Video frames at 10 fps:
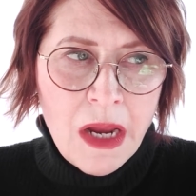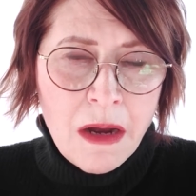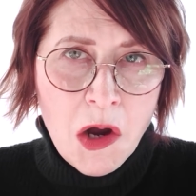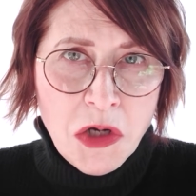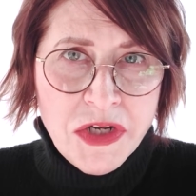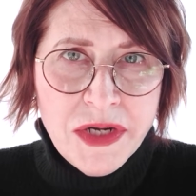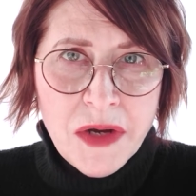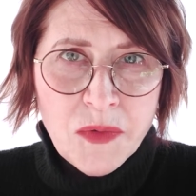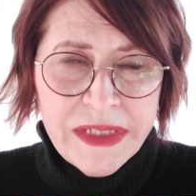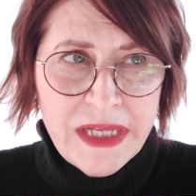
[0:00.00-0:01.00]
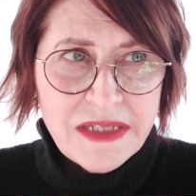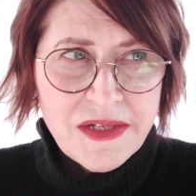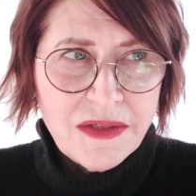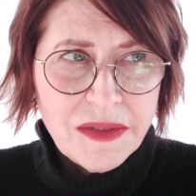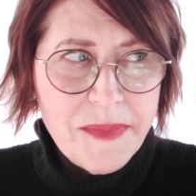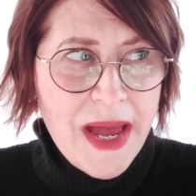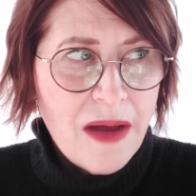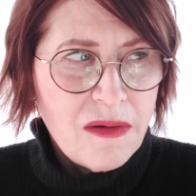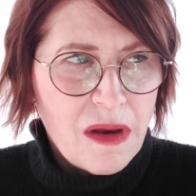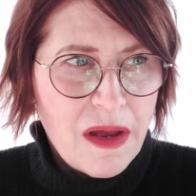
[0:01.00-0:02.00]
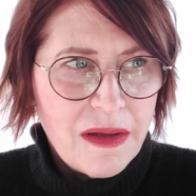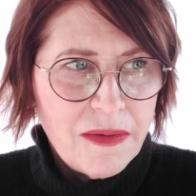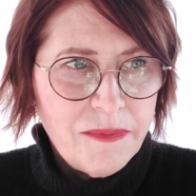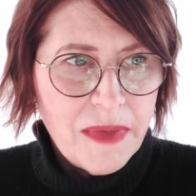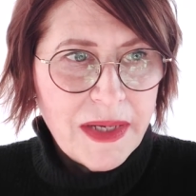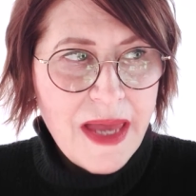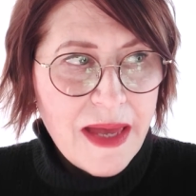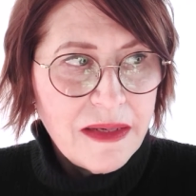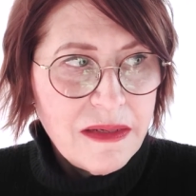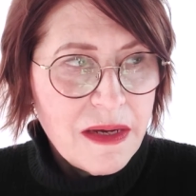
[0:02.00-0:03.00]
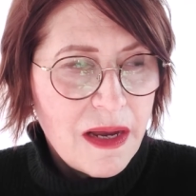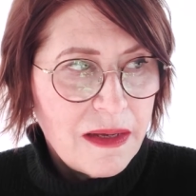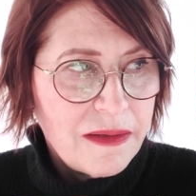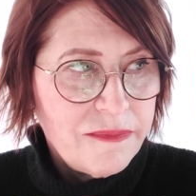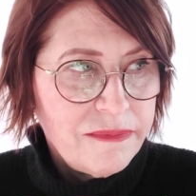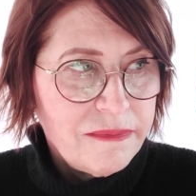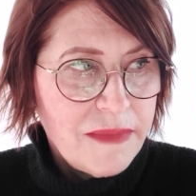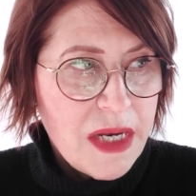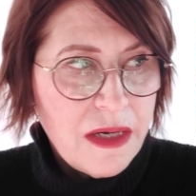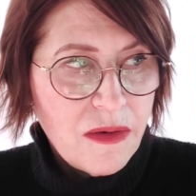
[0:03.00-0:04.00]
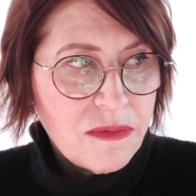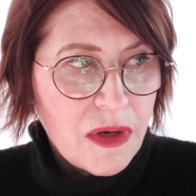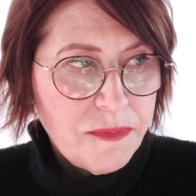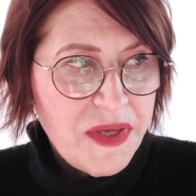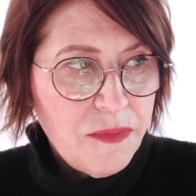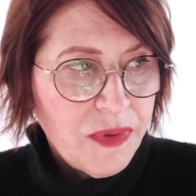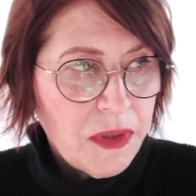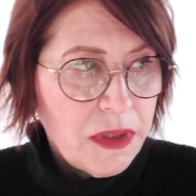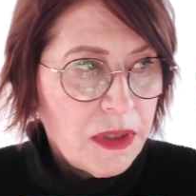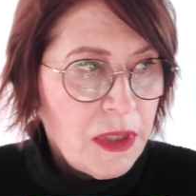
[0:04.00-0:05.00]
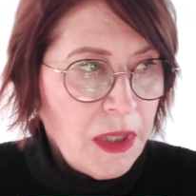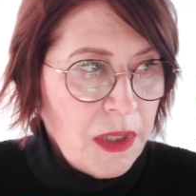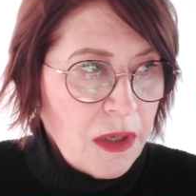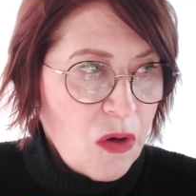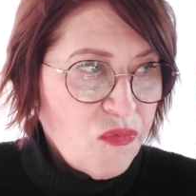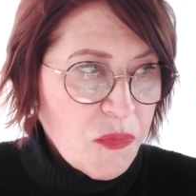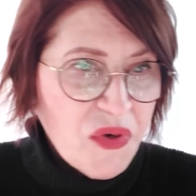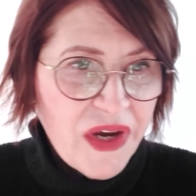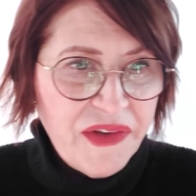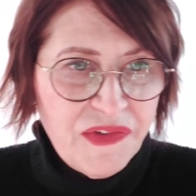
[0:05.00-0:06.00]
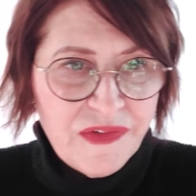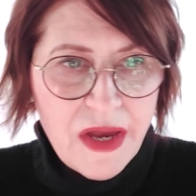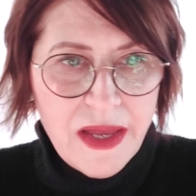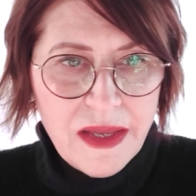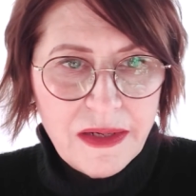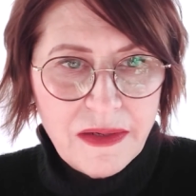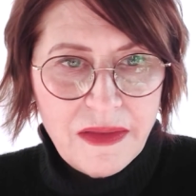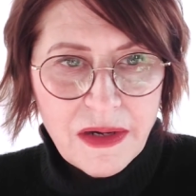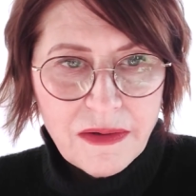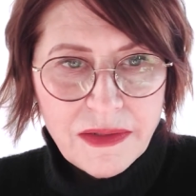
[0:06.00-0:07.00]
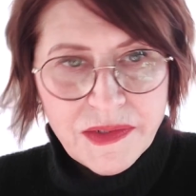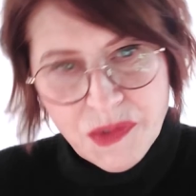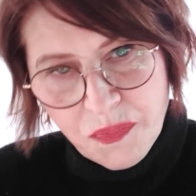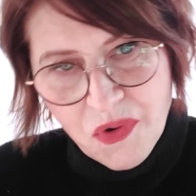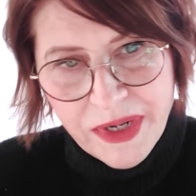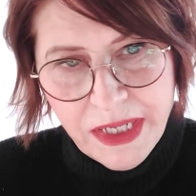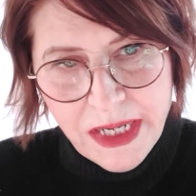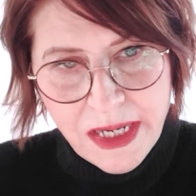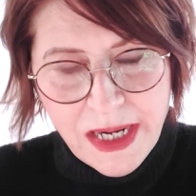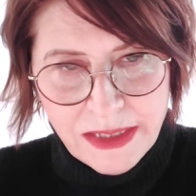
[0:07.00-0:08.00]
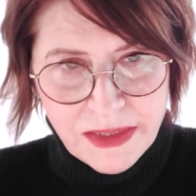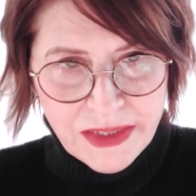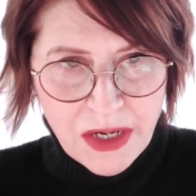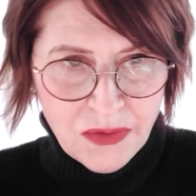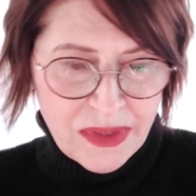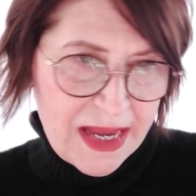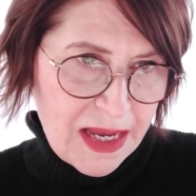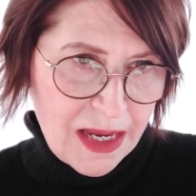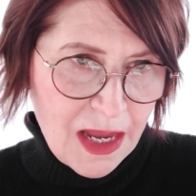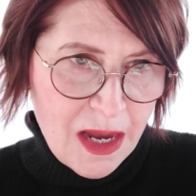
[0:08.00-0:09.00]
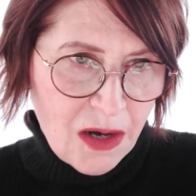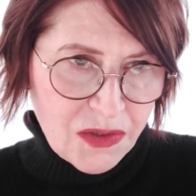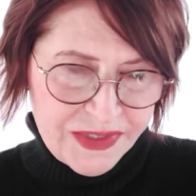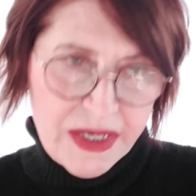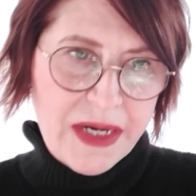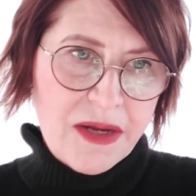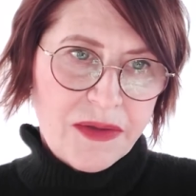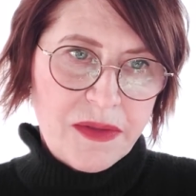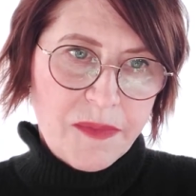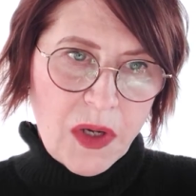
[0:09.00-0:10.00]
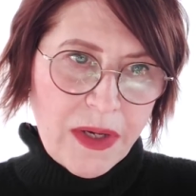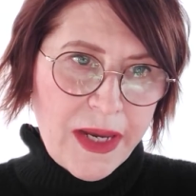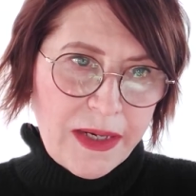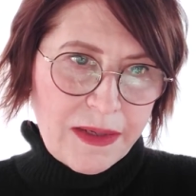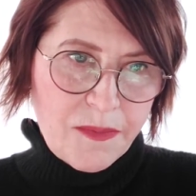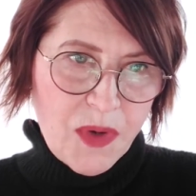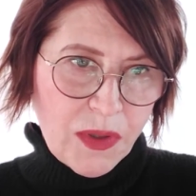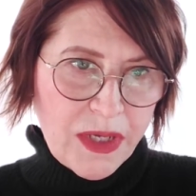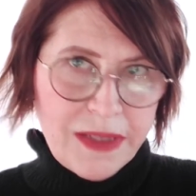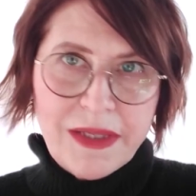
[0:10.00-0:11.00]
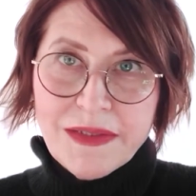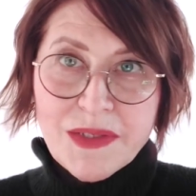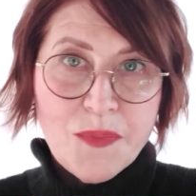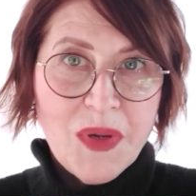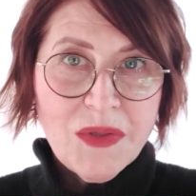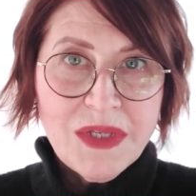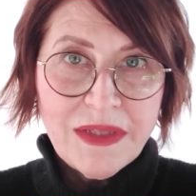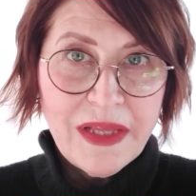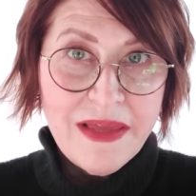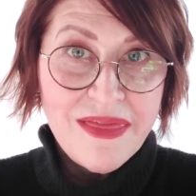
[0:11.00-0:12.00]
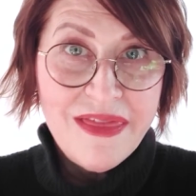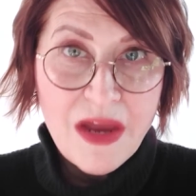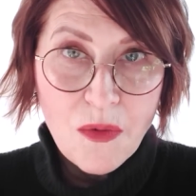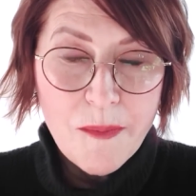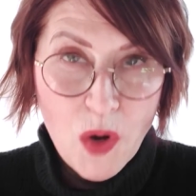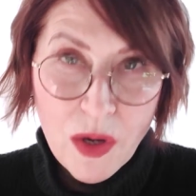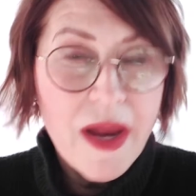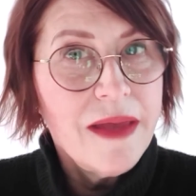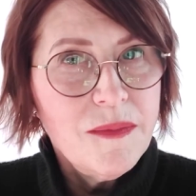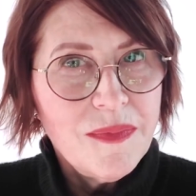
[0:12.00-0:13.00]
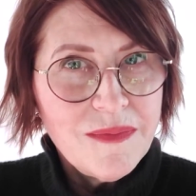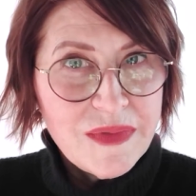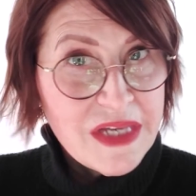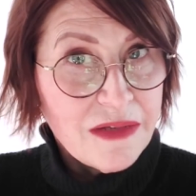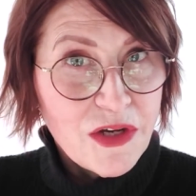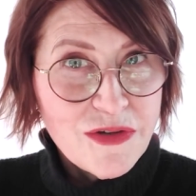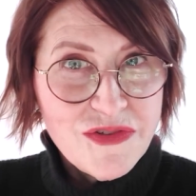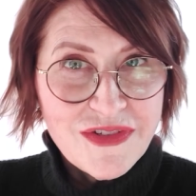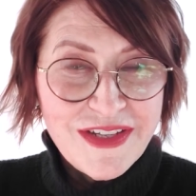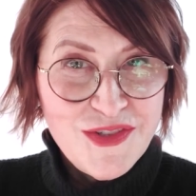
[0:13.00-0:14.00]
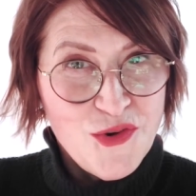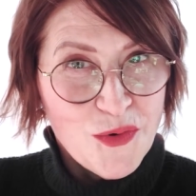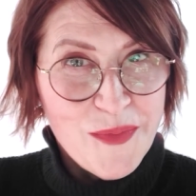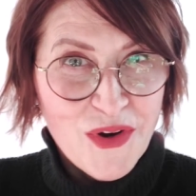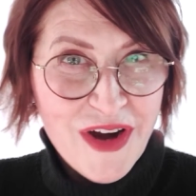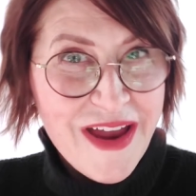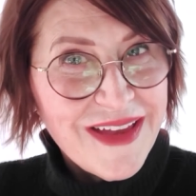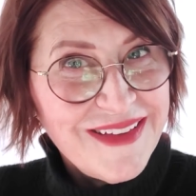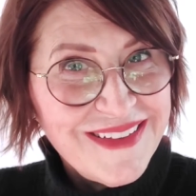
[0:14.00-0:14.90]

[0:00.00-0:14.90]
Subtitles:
Hard to know what that's all about. Again, are people overpriced and they're disappointed, and so they are sitting on the market in a market that's supposedly their market? Sellers, it's your market.